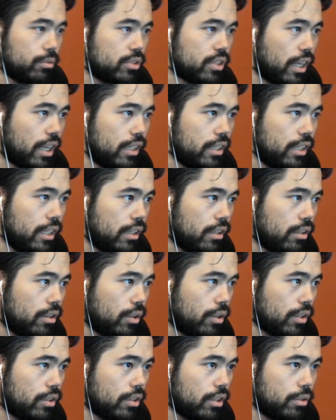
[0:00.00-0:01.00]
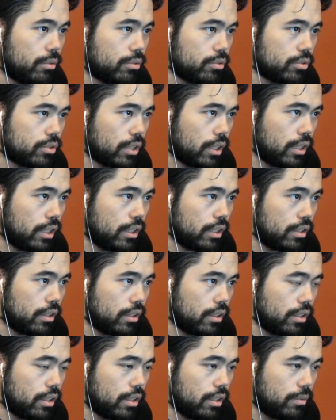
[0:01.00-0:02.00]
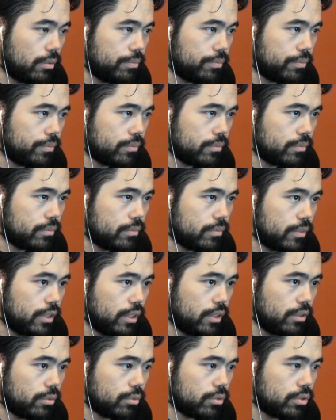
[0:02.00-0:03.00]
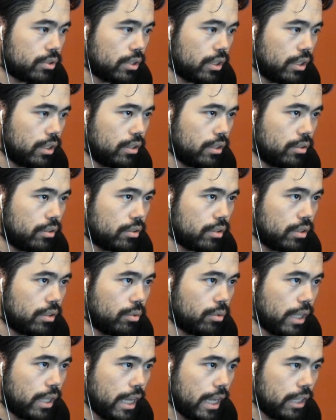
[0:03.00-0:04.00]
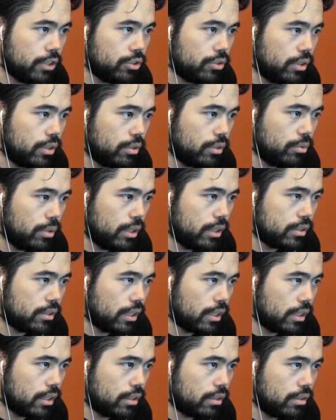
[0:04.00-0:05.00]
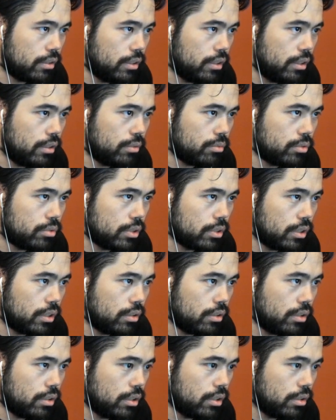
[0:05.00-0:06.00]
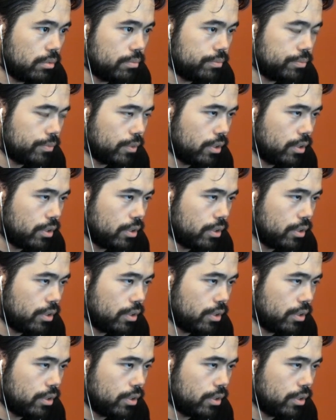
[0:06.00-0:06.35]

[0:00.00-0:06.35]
resign yet? Oh, I thought he would resign. Um, he didn't resign. Okay. Well, actually, wait a second. He didn't resign. Um,